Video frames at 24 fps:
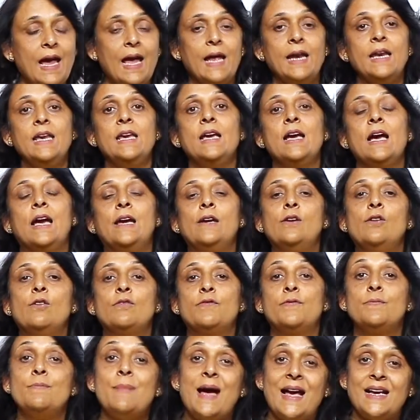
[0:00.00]
any kind
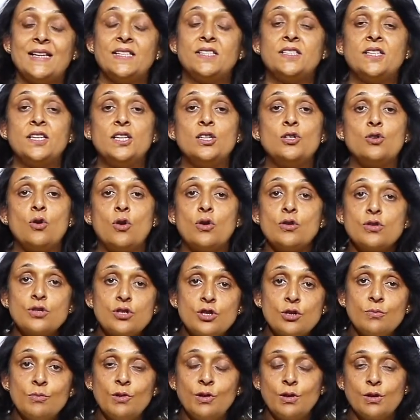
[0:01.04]
of massage or
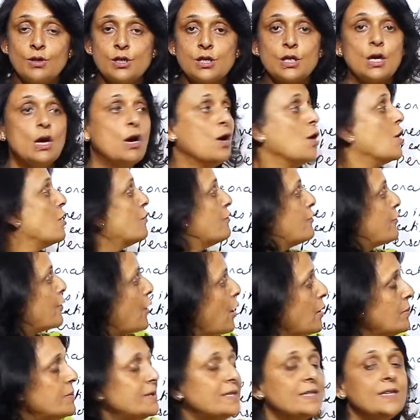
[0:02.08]
stimulus
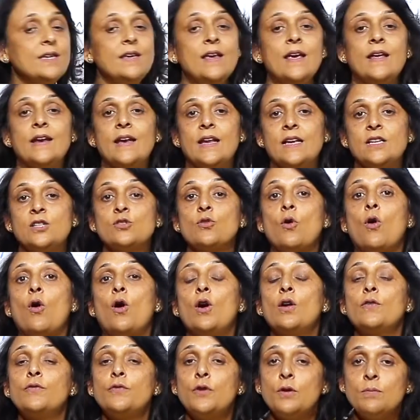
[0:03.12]
from CNS
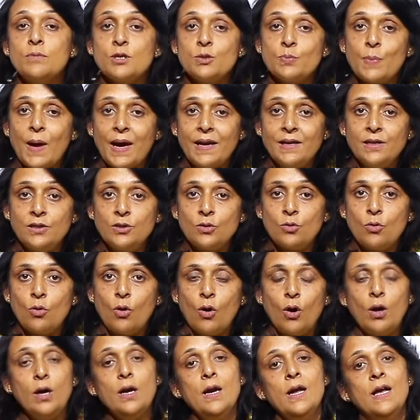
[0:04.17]
or from spinal
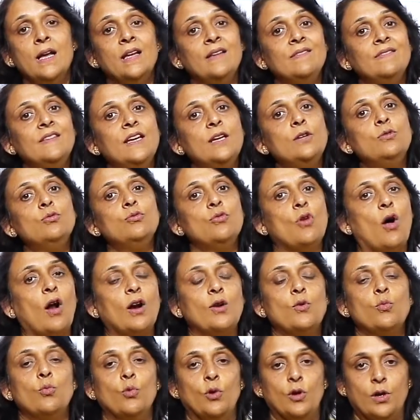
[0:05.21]
cord, they do
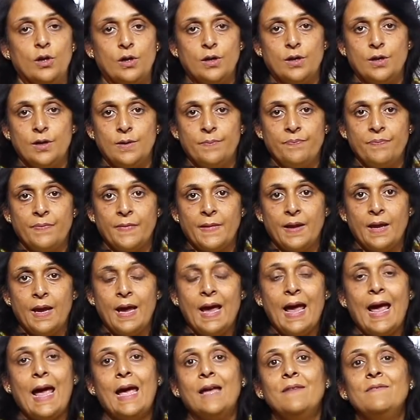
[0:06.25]
not work.
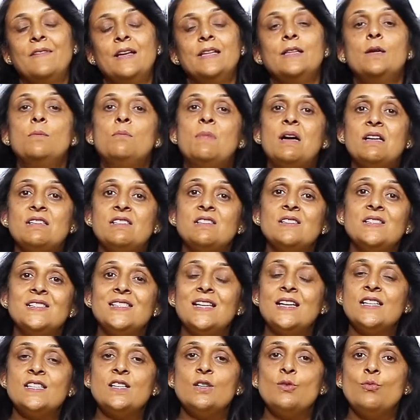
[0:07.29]
And when the muscle
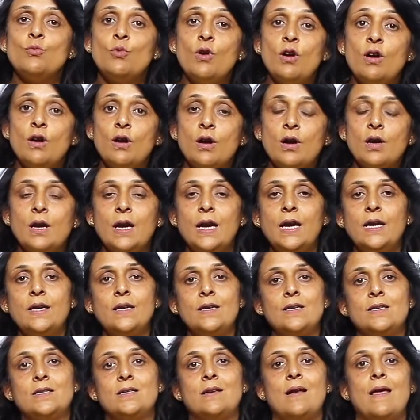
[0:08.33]
doesn't work, it
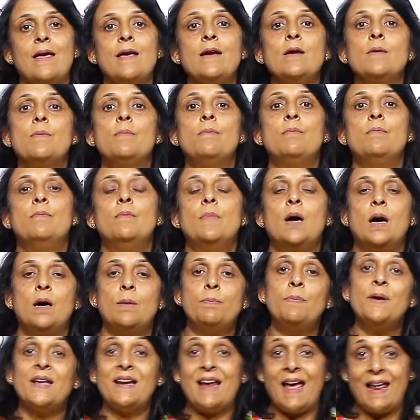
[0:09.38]
is like uh,
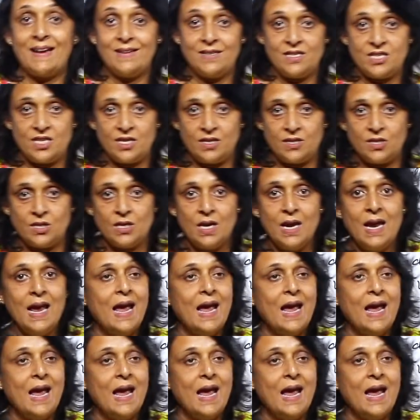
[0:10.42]
paralysis.